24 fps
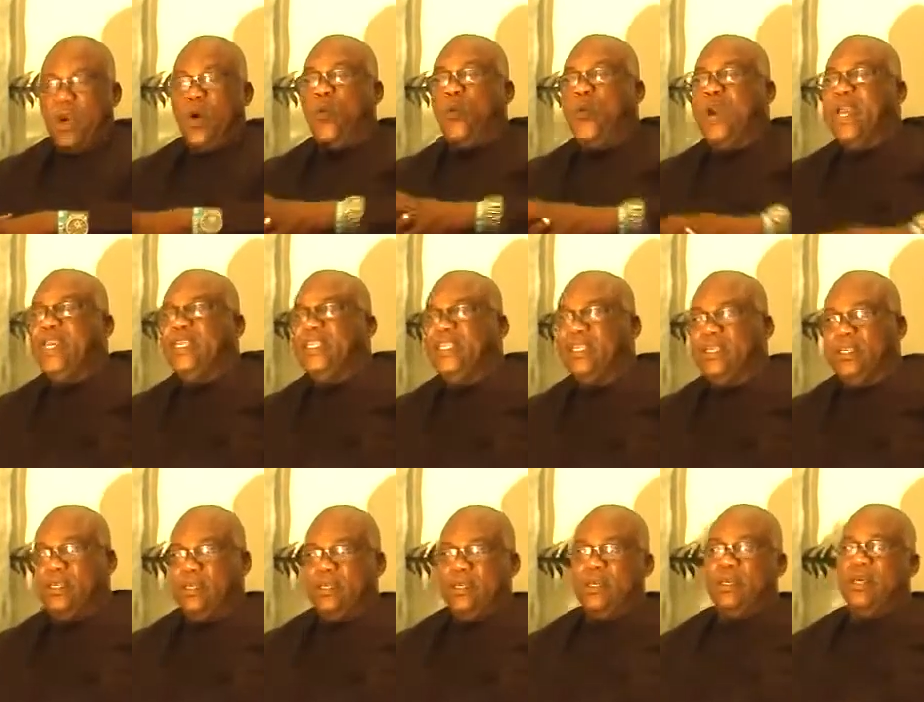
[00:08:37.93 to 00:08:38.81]

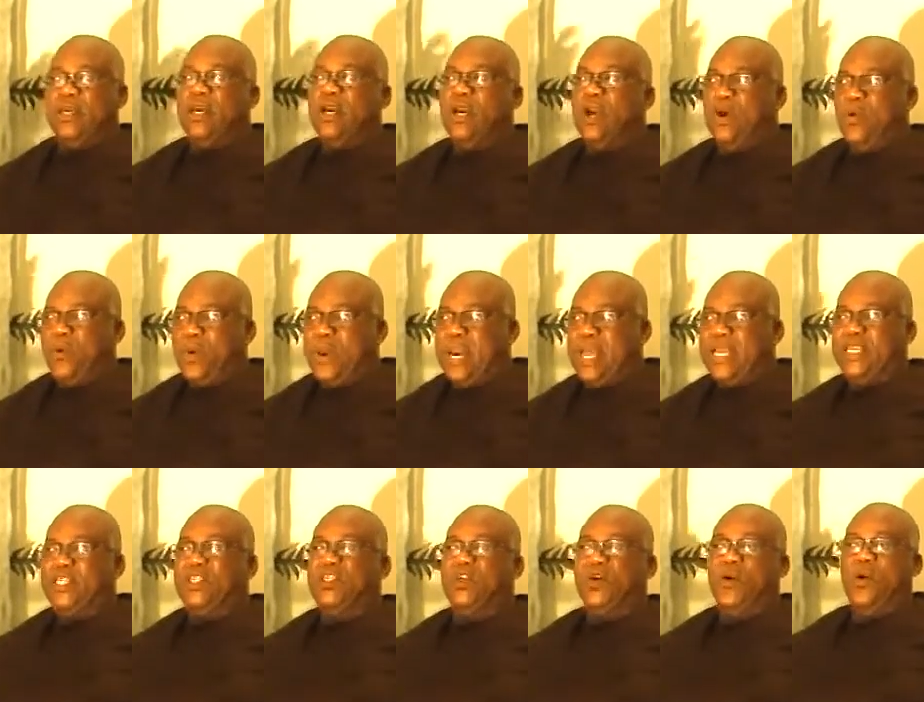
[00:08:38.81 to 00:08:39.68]
which will
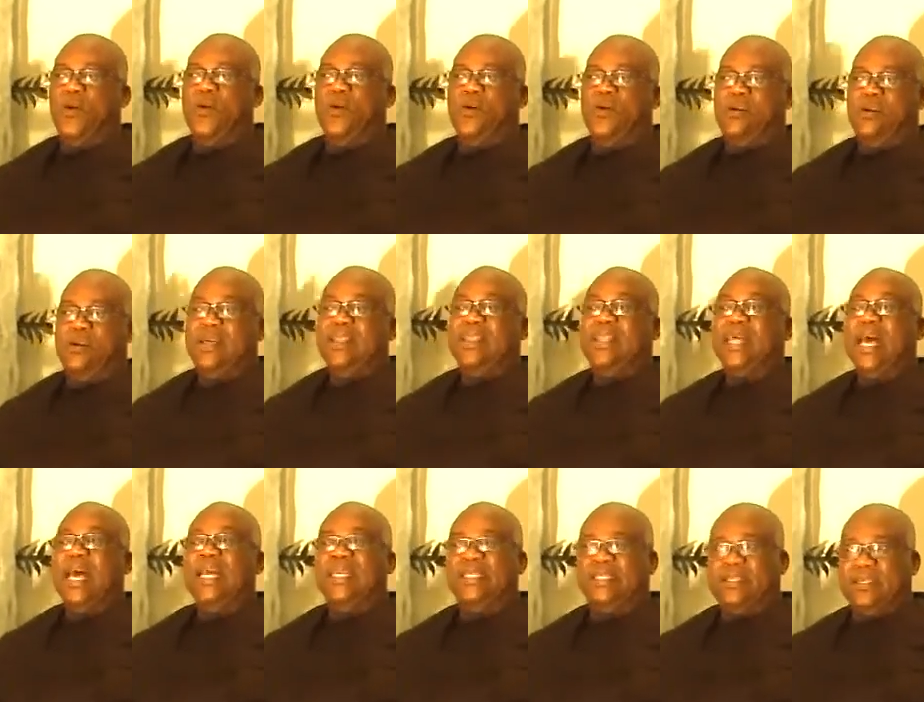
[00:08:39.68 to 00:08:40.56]
ensure
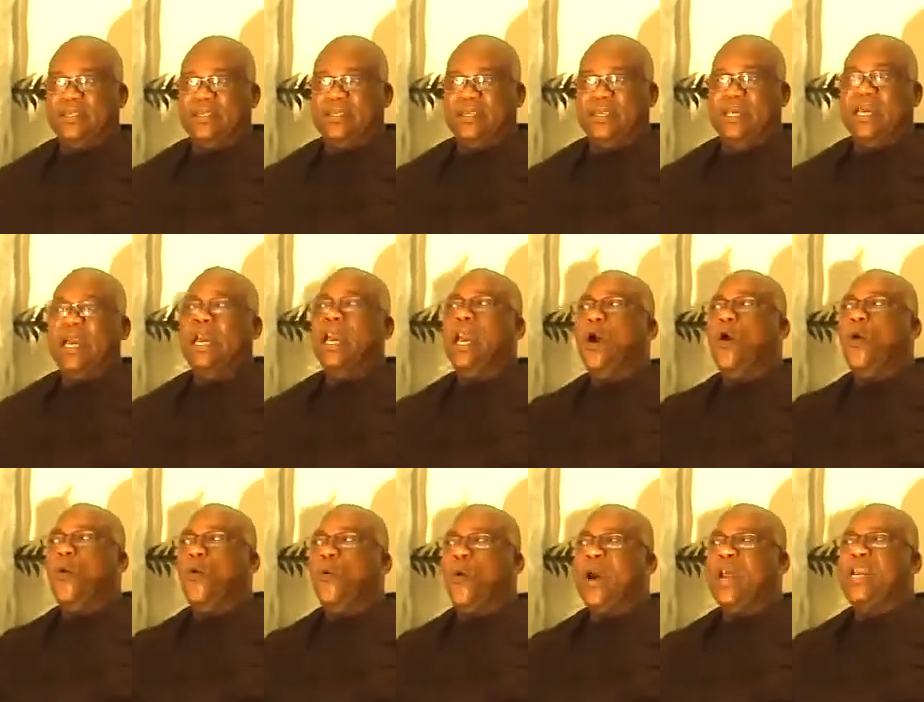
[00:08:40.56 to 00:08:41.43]
that
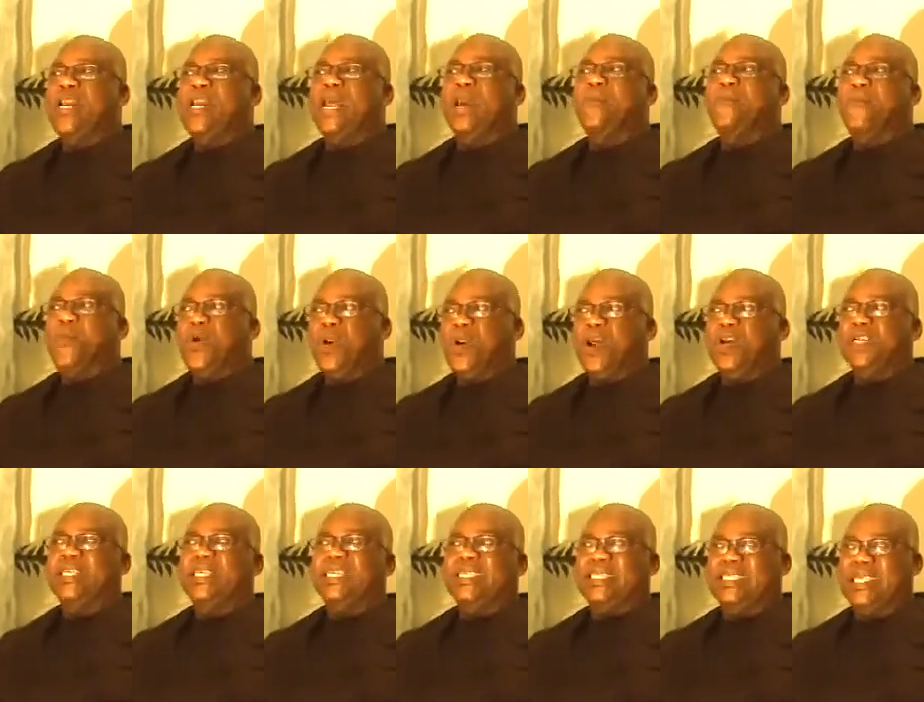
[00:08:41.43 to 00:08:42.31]
when a
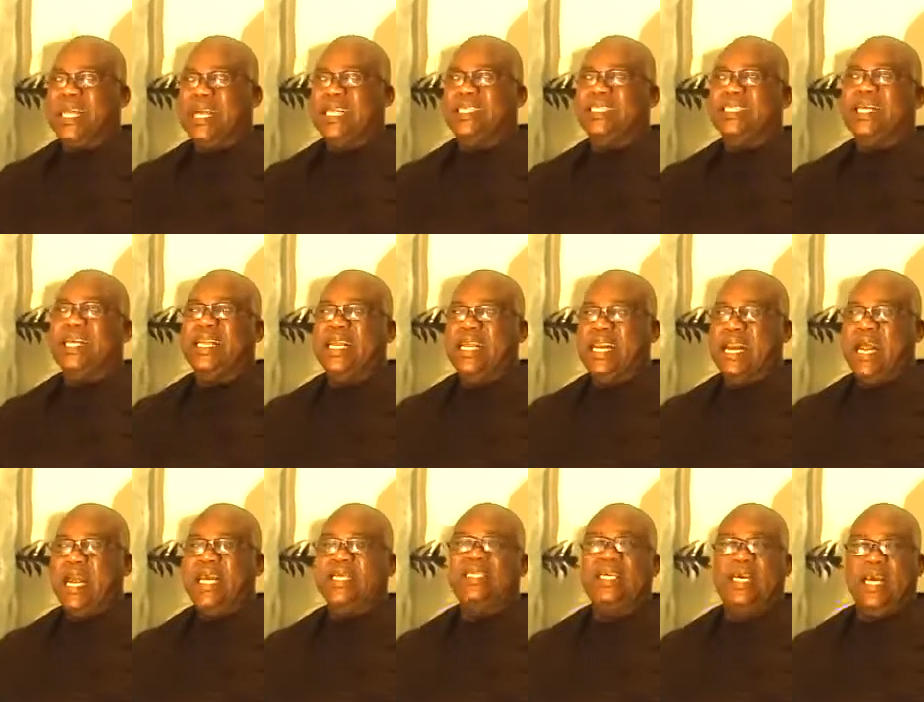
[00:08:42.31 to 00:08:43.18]
product is tested in
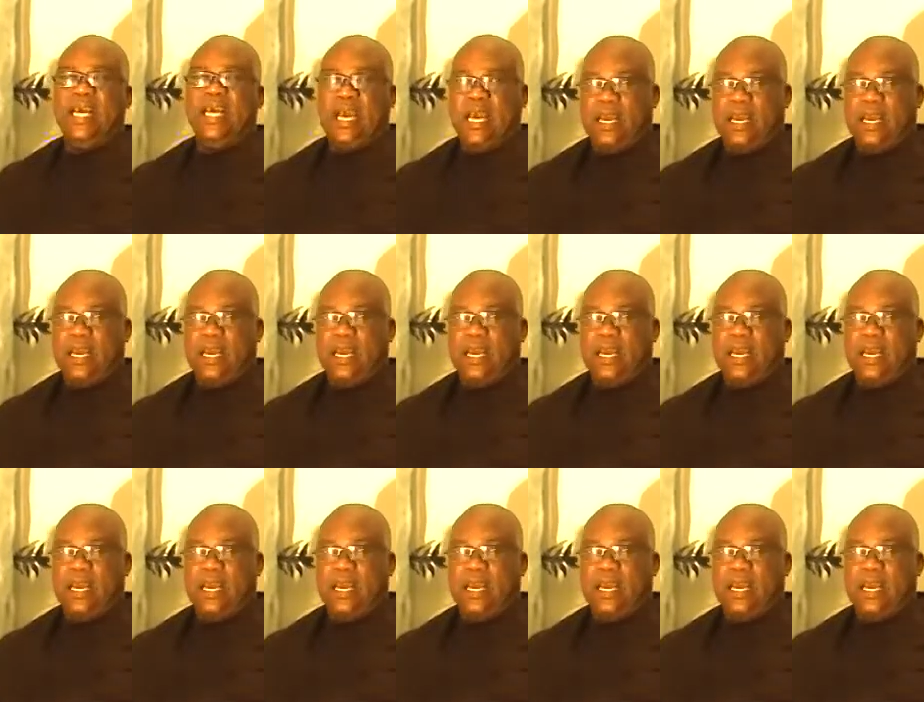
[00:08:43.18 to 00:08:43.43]
Nigeria,